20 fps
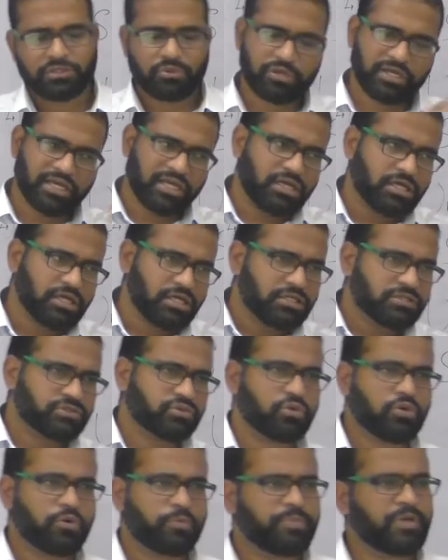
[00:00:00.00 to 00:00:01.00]
okay
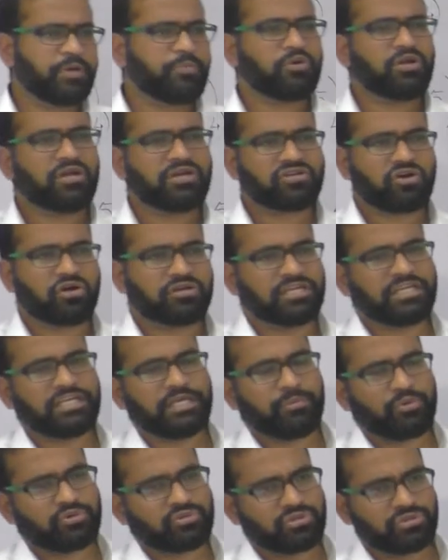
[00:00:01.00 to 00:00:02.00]
so people are talking
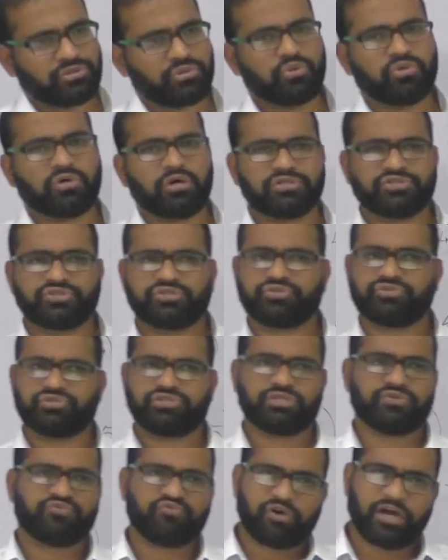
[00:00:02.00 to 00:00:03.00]
about the new
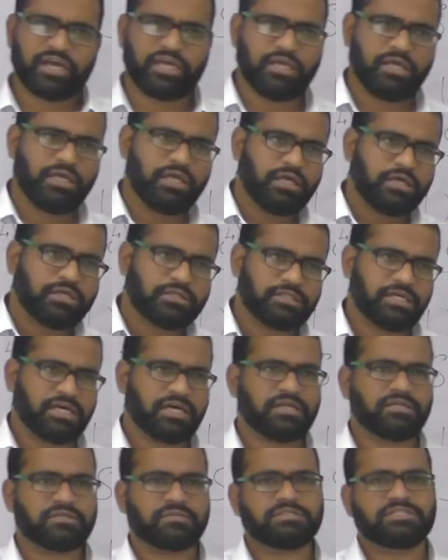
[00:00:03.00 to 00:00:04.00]
constitution why they
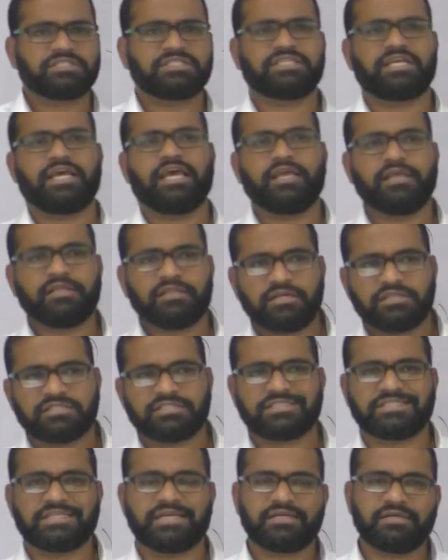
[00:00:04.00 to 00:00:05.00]
are saying that
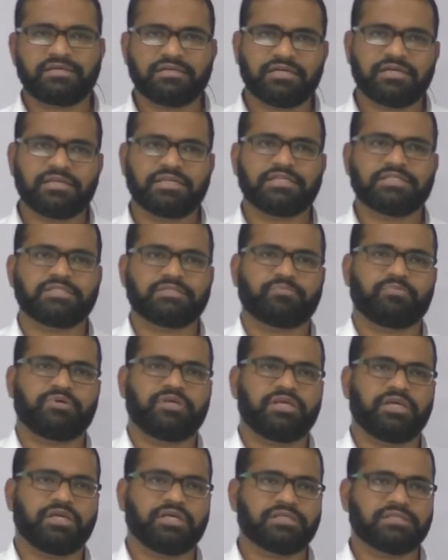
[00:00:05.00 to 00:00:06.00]
center is
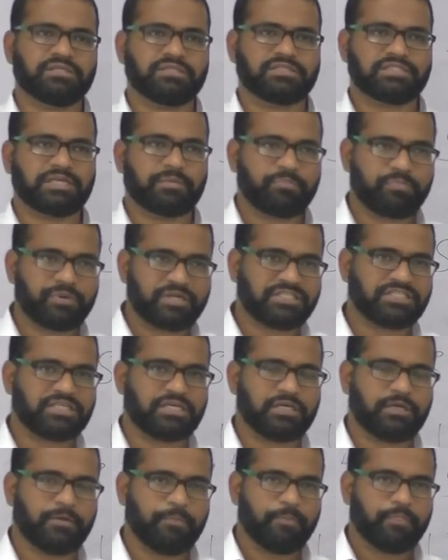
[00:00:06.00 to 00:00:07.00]
being
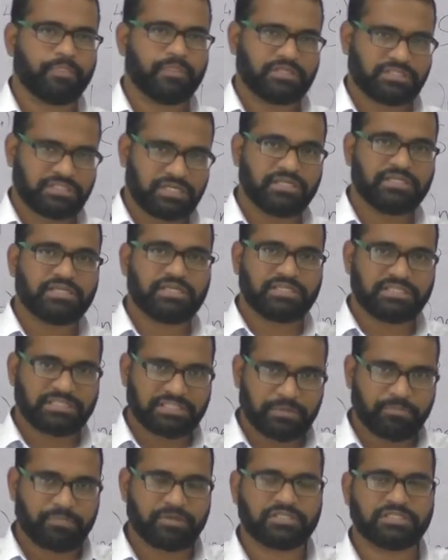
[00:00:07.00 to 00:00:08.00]
suppressing center is
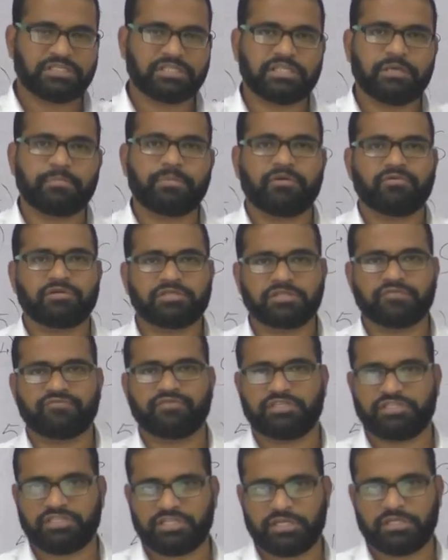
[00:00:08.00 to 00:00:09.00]
suppressing the powers of
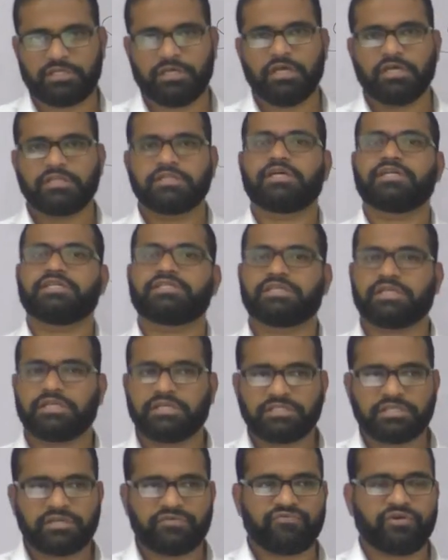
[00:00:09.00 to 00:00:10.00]
the state that is the
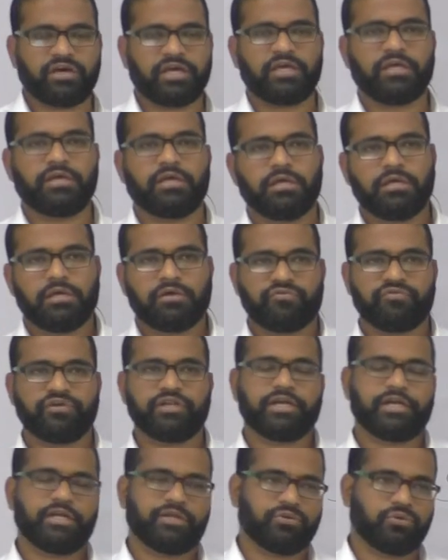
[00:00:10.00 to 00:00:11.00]
reason why we
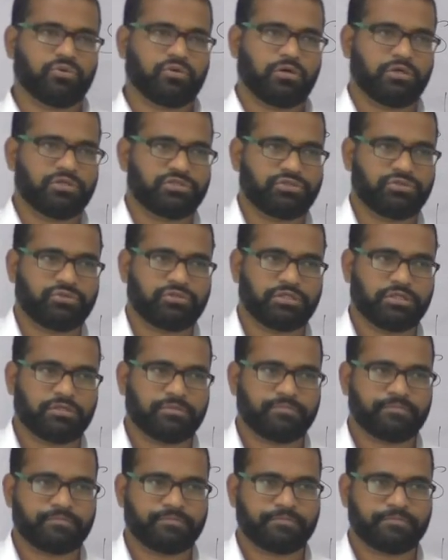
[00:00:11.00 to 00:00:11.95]
need a new constitution